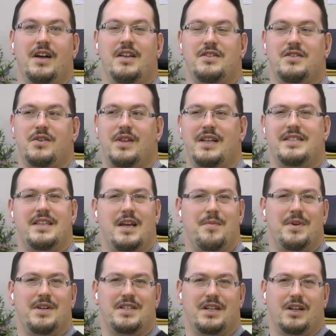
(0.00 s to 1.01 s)
So that's the
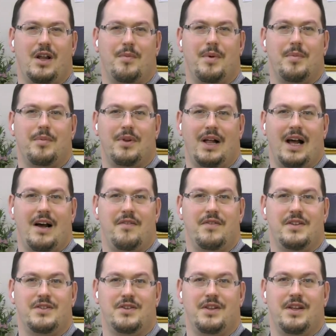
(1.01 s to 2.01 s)
image that a lot of people have,
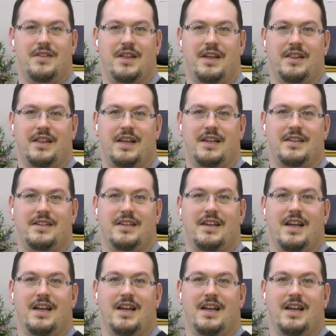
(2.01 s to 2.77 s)
and so they think that